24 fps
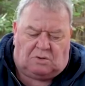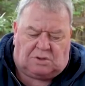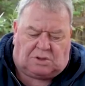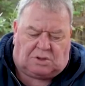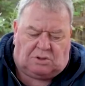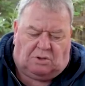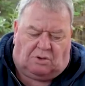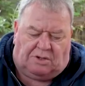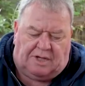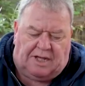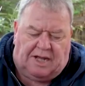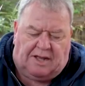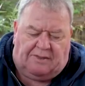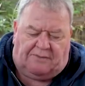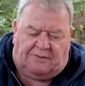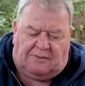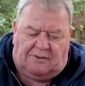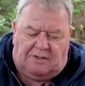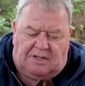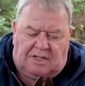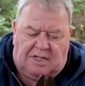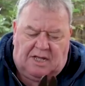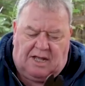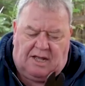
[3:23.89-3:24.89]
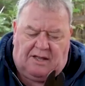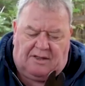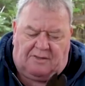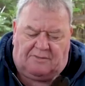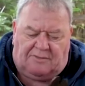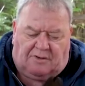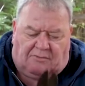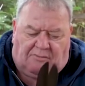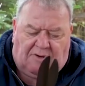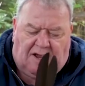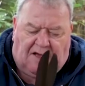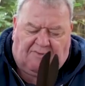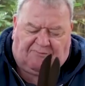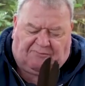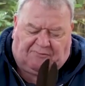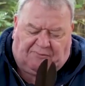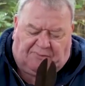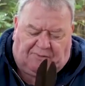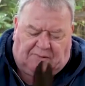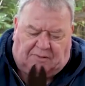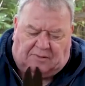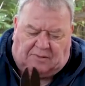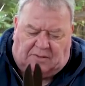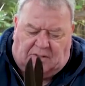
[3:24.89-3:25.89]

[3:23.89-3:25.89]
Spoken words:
sort out the rough